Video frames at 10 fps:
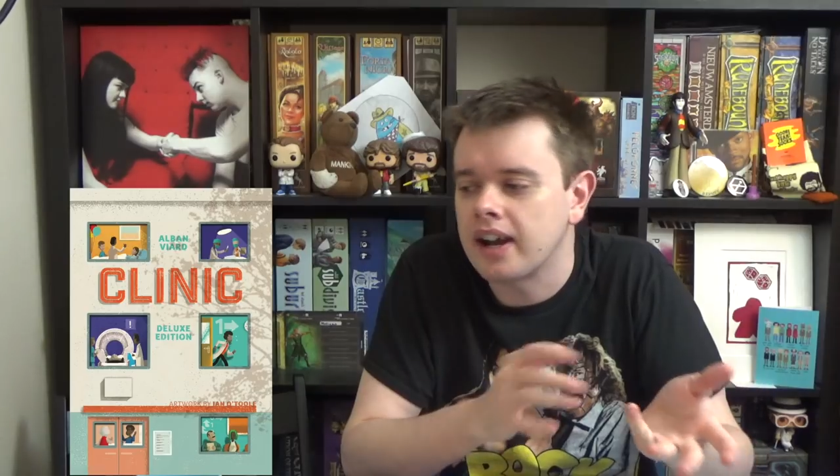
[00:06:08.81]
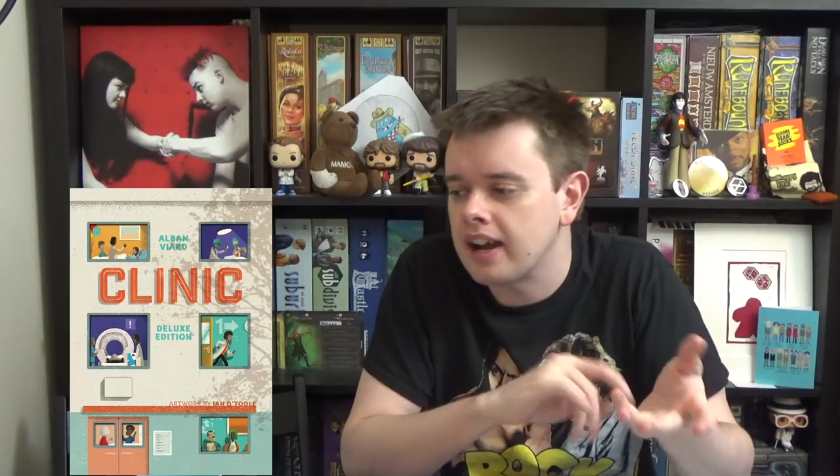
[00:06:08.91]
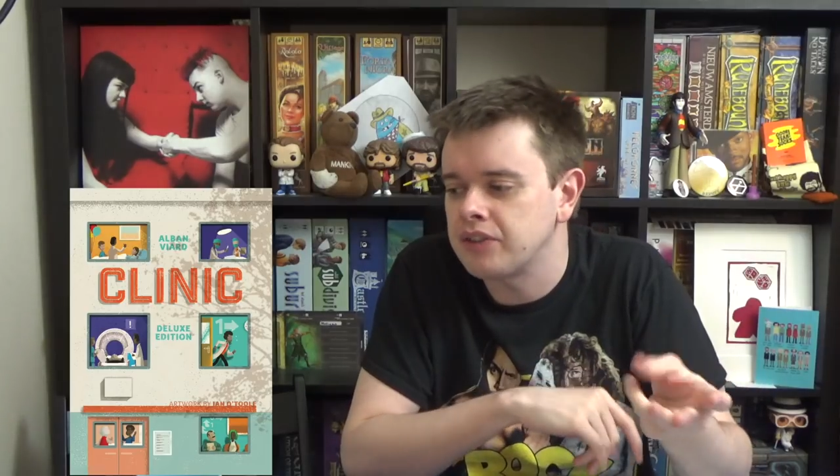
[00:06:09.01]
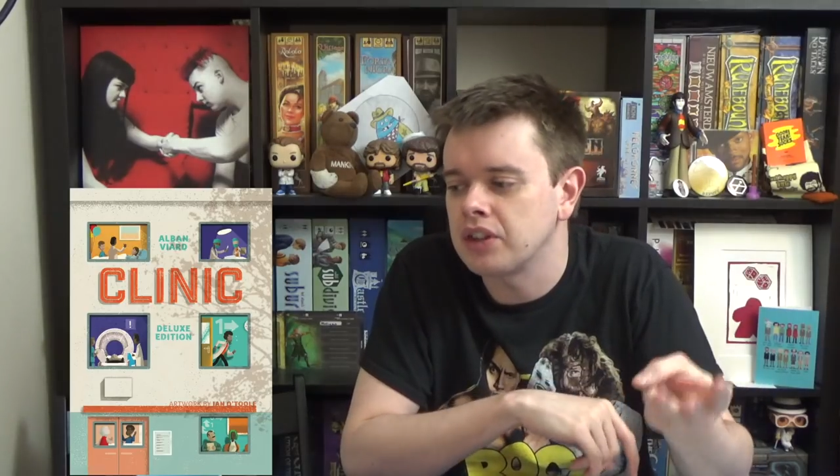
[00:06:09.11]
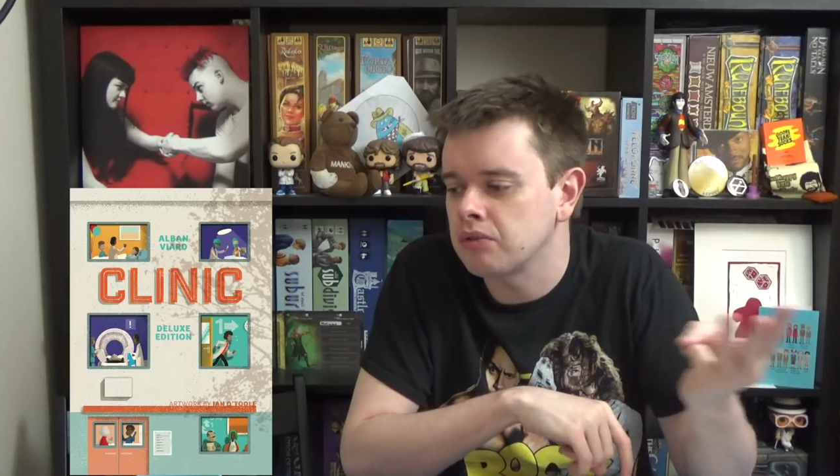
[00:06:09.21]
I
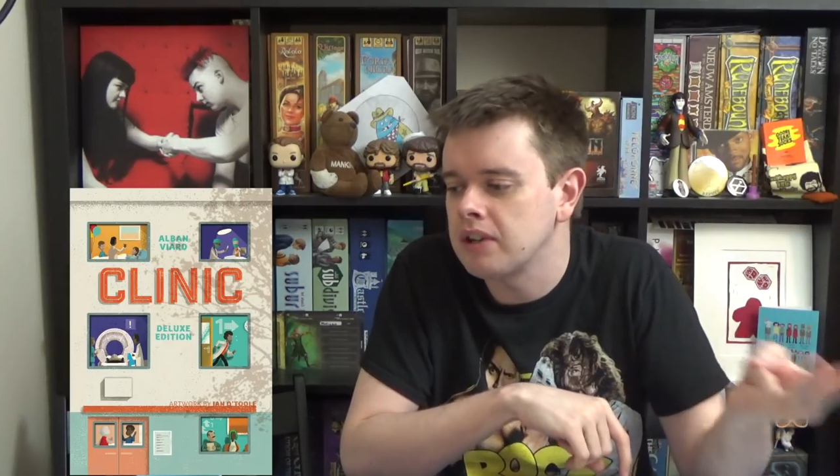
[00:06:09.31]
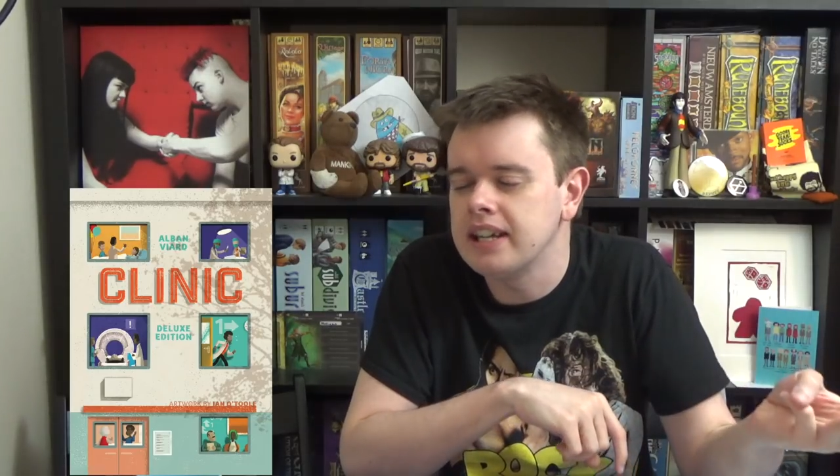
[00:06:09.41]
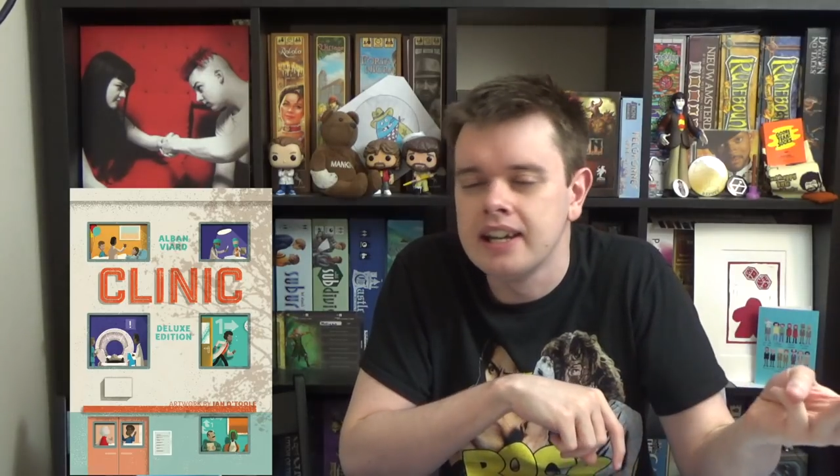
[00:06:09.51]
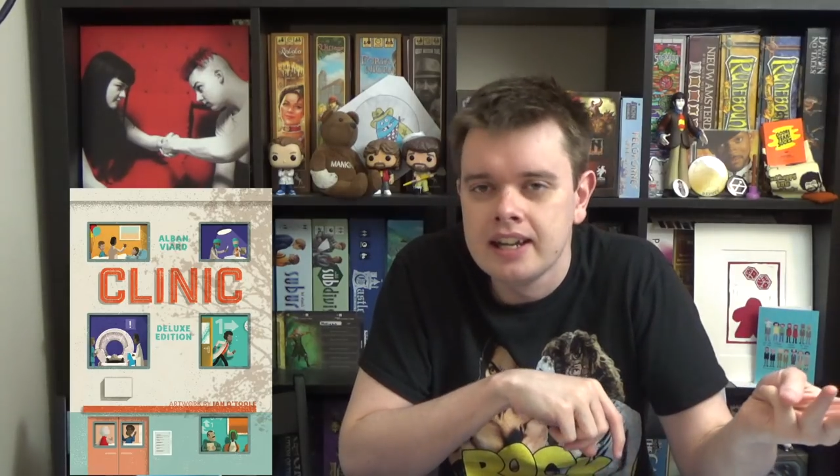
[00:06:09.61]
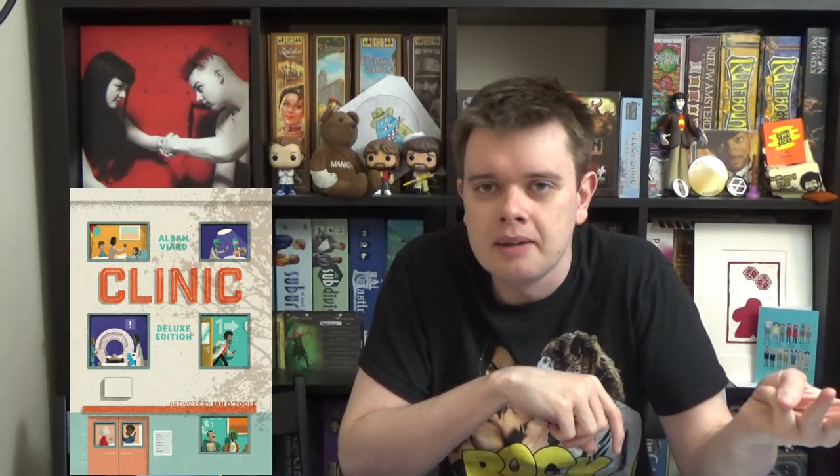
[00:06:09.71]
have the
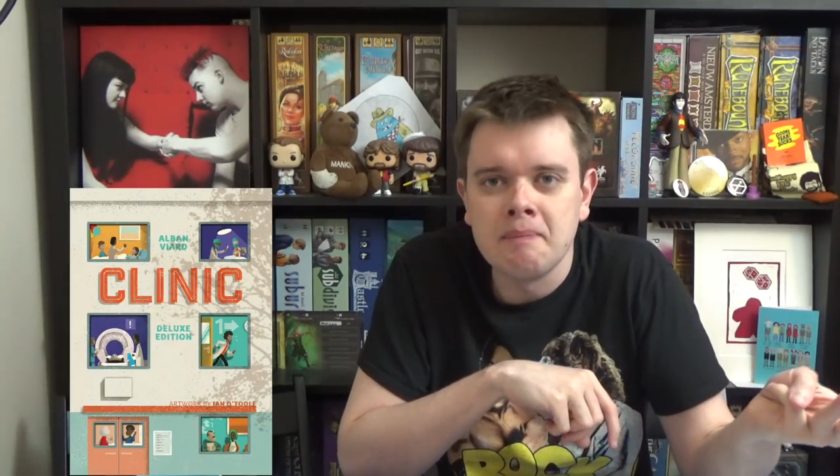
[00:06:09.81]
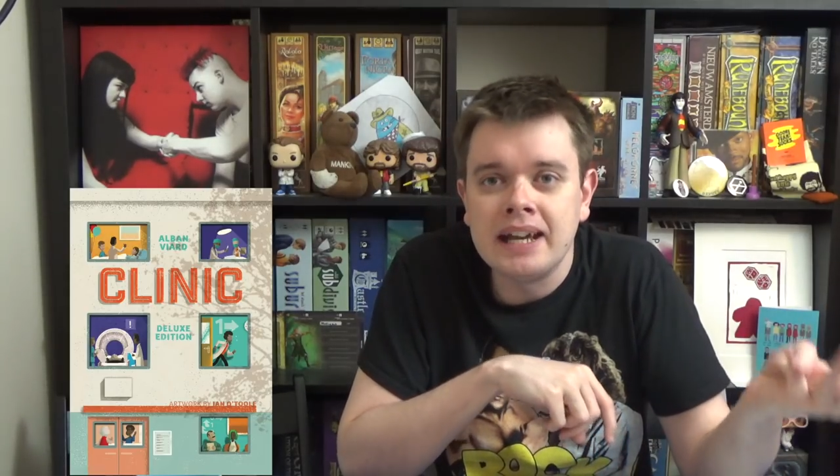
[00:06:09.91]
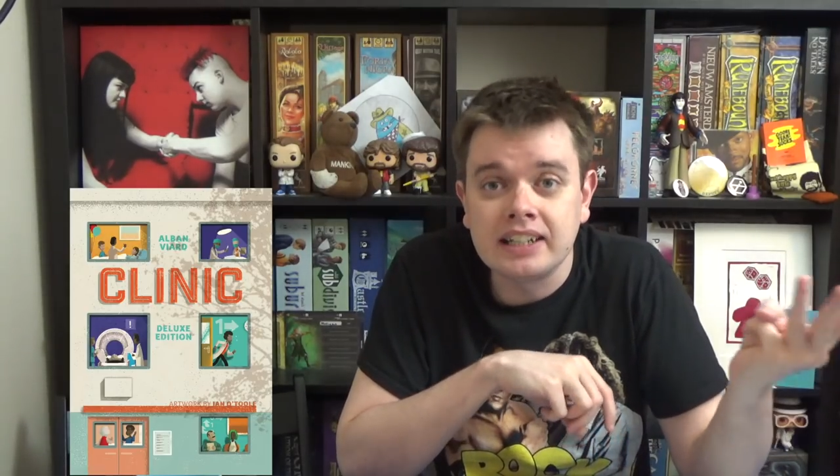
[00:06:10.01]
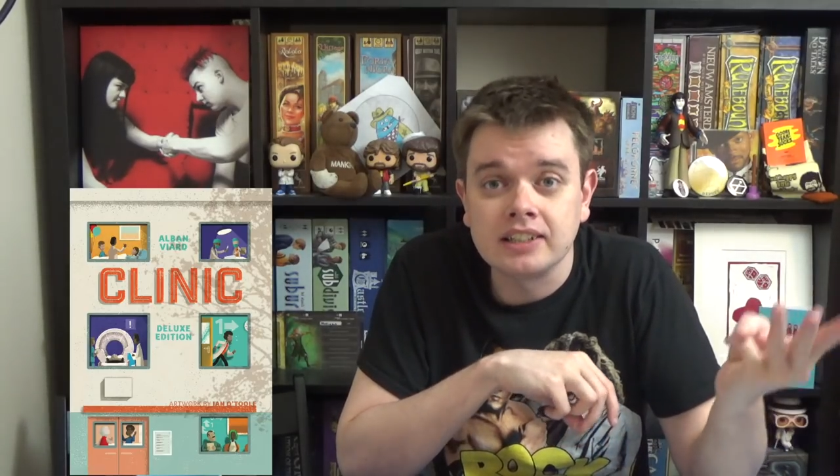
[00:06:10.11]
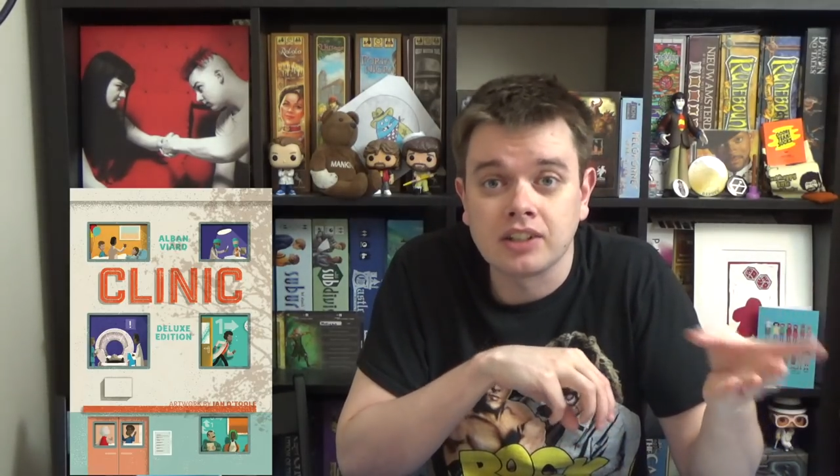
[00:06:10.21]
three
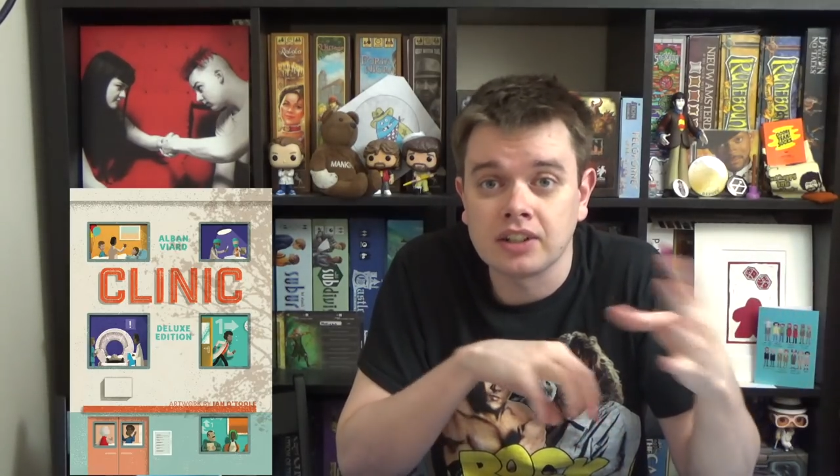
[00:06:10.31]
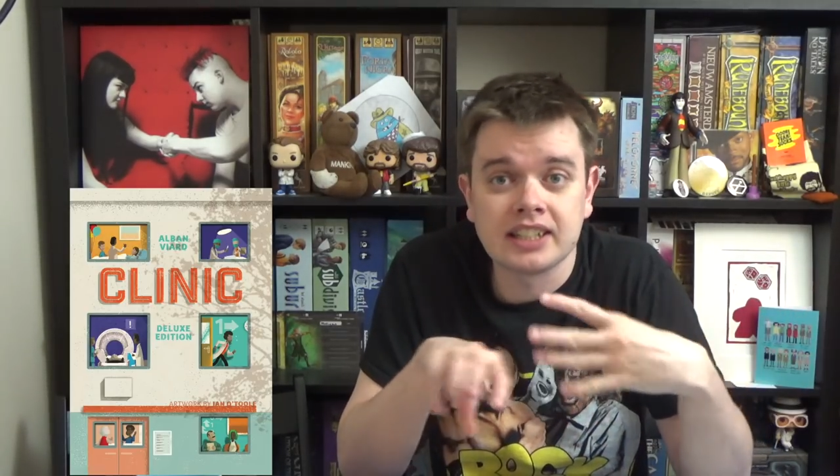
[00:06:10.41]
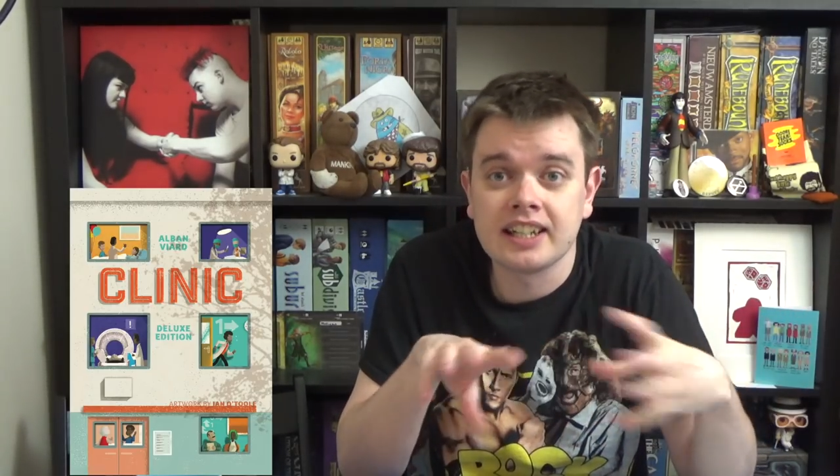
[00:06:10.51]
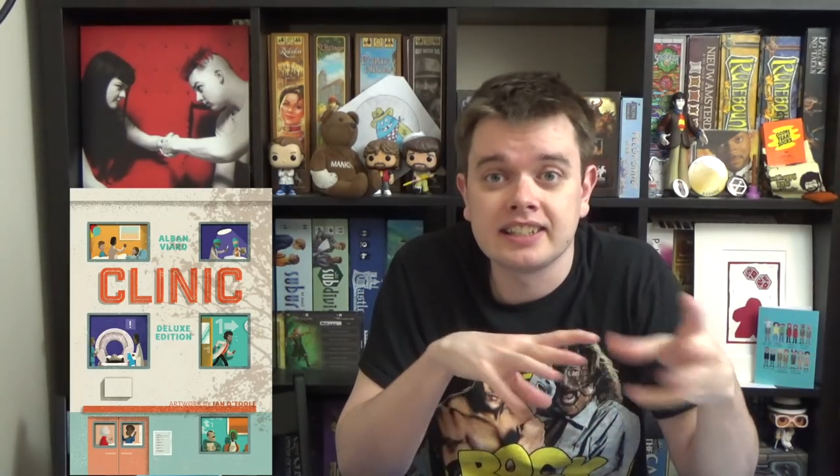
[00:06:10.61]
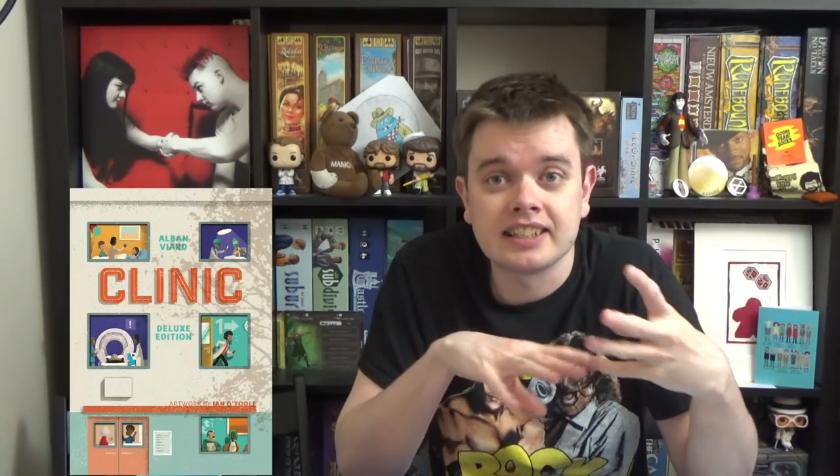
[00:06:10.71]
medical
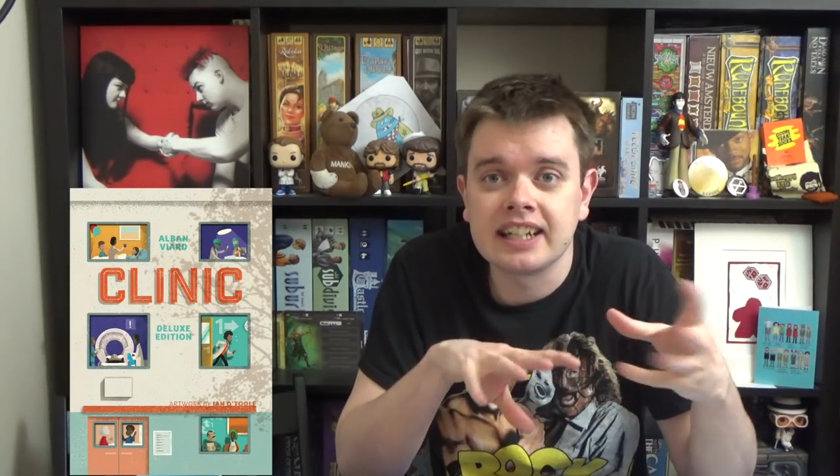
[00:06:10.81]
dossiers